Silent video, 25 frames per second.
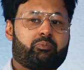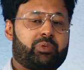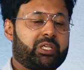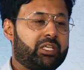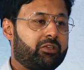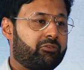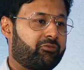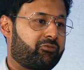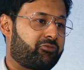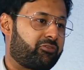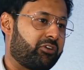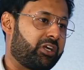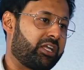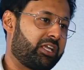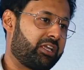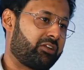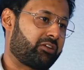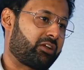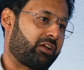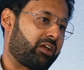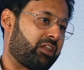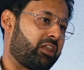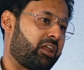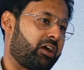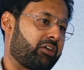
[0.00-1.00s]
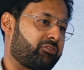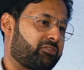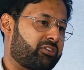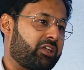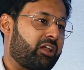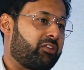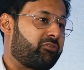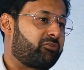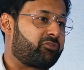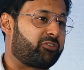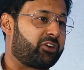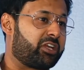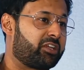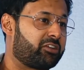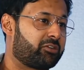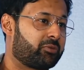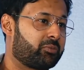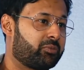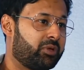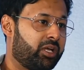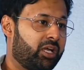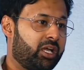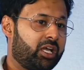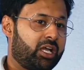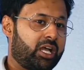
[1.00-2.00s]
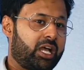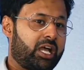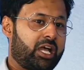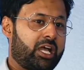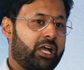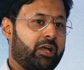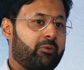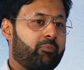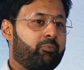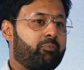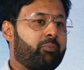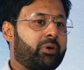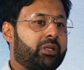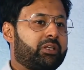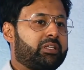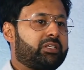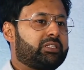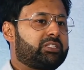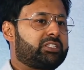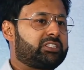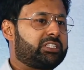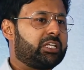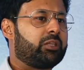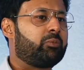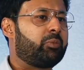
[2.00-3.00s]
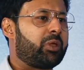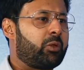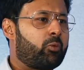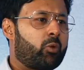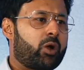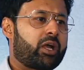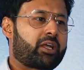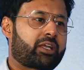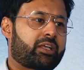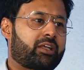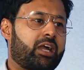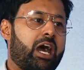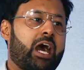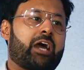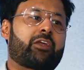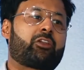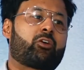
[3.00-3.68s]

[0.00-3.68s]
be free, a lifestyle freedom, but still be working.